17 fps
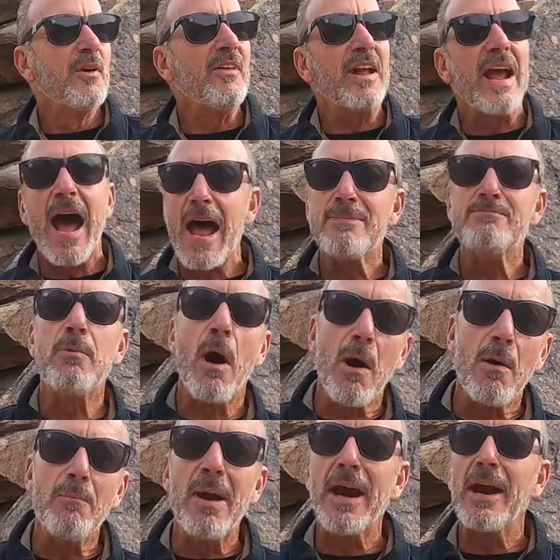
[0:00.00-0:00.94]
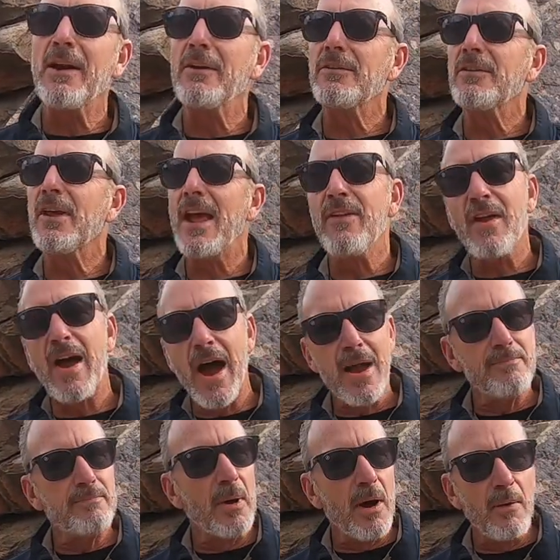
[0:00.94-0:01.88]
We're the oddball bears. And the
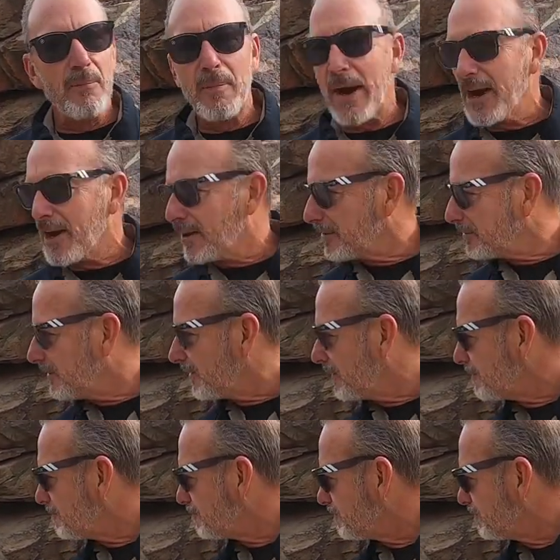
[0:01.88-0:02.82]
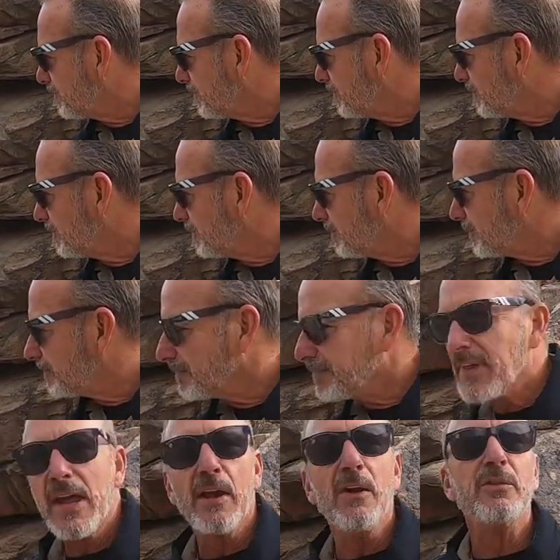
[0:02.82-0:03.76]
oddball bears,
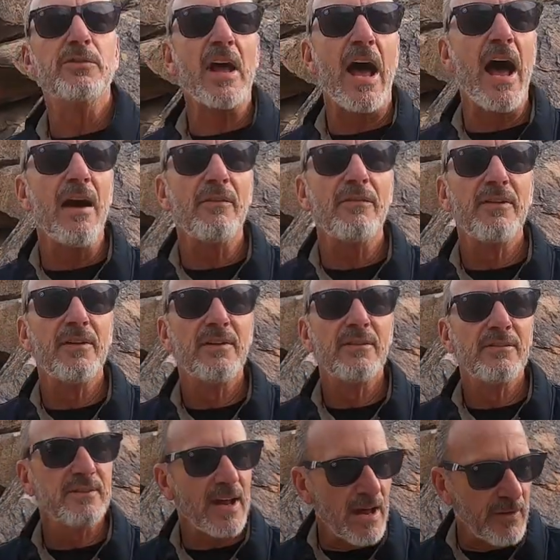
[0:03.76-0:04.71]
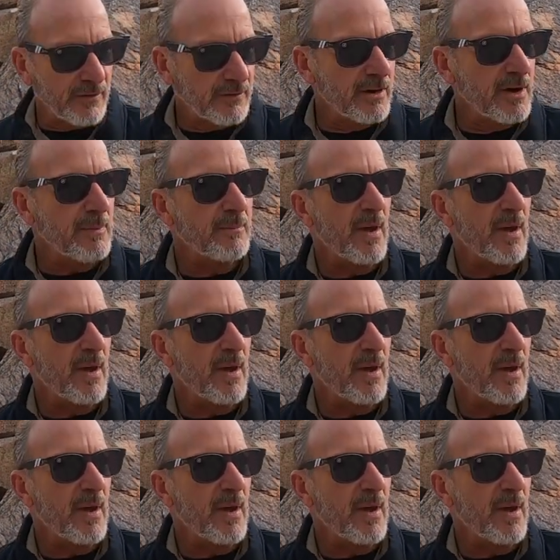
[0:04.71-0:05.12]
they go south on the creek